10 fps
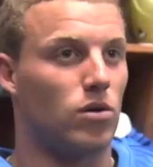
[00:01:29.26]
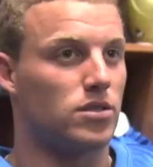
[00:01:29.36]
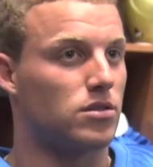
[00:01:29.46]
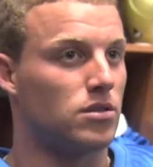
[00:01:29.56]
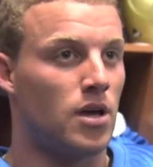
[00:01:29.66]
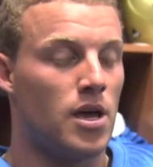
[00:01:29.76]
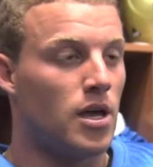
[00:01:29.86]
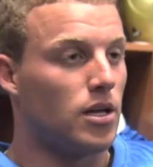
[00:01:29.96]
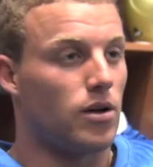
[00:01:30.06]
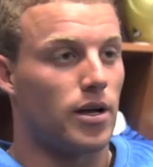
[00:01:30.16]
Once,
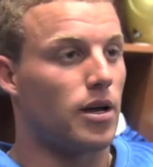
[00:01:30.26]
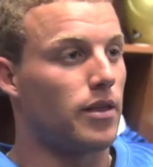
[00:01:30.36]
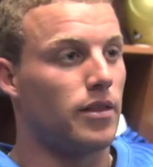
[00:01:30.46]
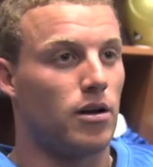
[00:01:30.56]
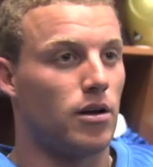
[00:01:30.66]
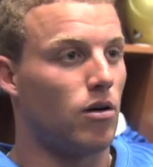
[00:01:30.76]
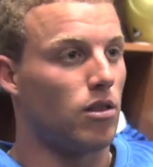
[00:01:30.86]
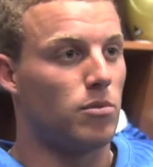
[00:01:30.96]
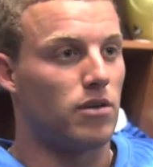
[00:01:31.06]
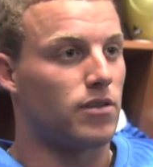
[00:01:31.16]
you know, I got in there, you know,
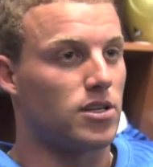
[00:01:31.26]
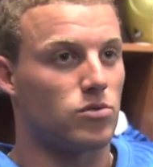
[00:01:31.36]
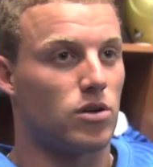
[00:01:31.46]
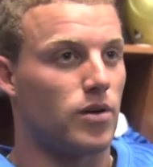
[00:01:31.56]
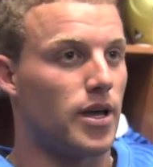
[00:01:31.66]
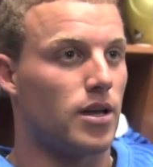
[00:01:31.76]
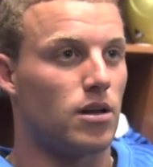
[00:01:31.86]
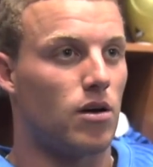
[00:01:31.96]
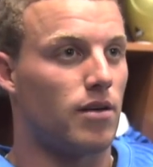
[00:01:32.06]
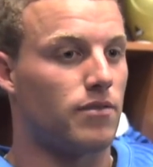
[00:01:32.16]
all the butterflies went away,
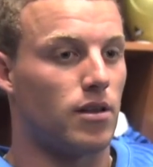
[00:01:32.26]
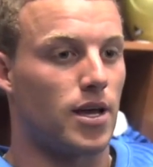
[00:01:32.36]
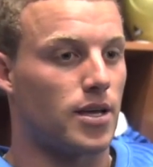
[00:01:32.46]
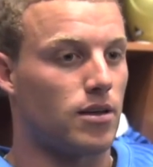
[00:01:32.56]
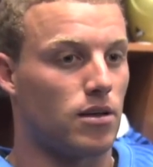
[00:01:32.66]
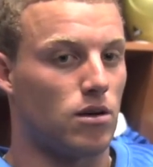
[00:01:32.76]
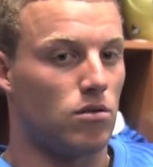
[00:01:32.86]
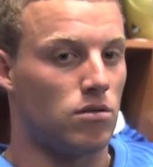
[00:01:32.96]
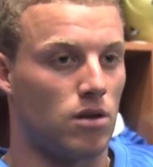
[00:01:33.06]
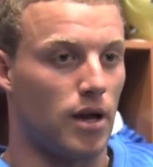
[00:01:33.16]
and you know, I felt like, you
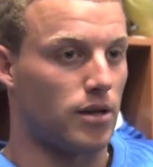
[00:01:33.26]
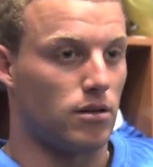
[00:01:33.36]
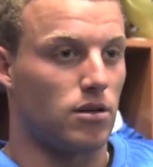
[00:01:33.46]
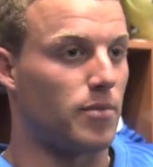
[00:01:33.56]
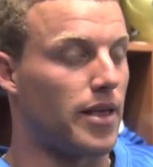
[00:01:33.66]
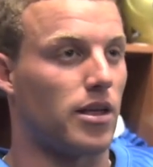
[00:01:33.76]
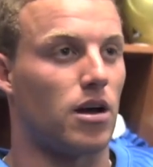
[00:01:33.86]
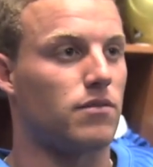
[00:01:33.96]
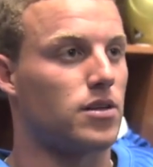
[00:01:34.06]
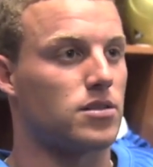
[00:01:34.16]
know, I could command that
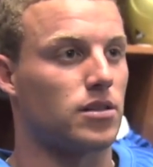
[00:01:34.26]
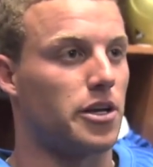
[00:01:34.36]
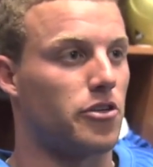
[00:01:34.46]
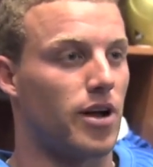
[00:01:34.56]
offense and lead a